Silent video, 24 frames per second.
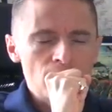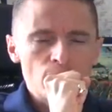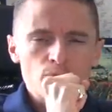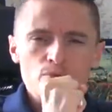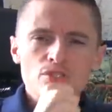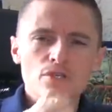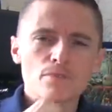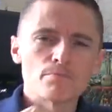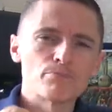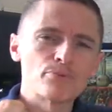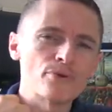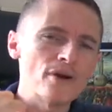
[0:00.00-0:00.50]

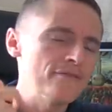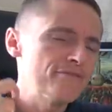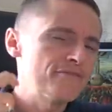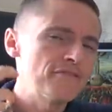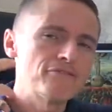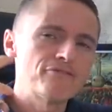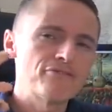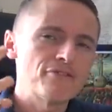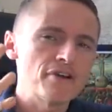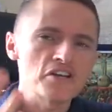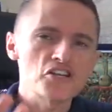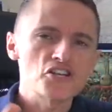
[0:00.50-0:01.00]
was a breath
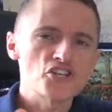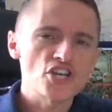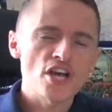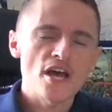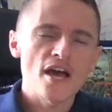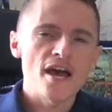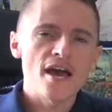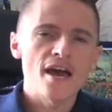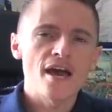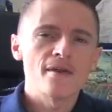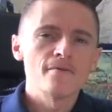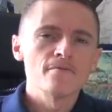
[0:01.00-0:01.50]
of fresh
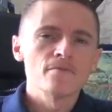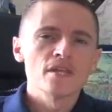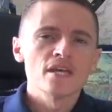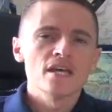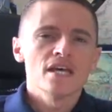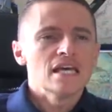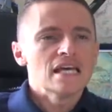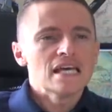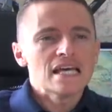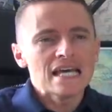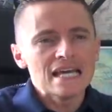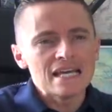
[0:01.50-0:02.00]
air.
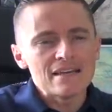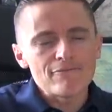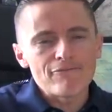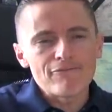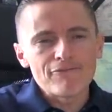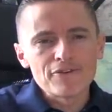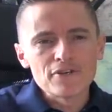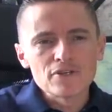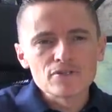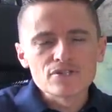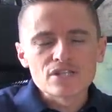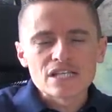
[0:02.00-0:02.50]
It
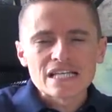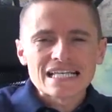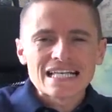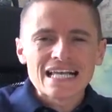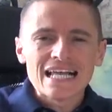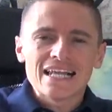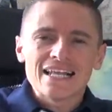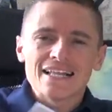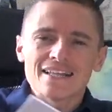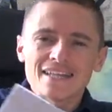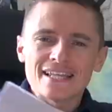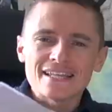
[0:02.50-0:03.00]
feels,
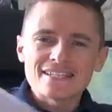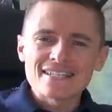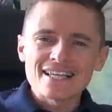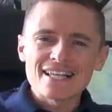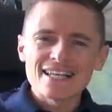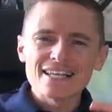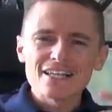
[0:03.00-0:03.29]
there's a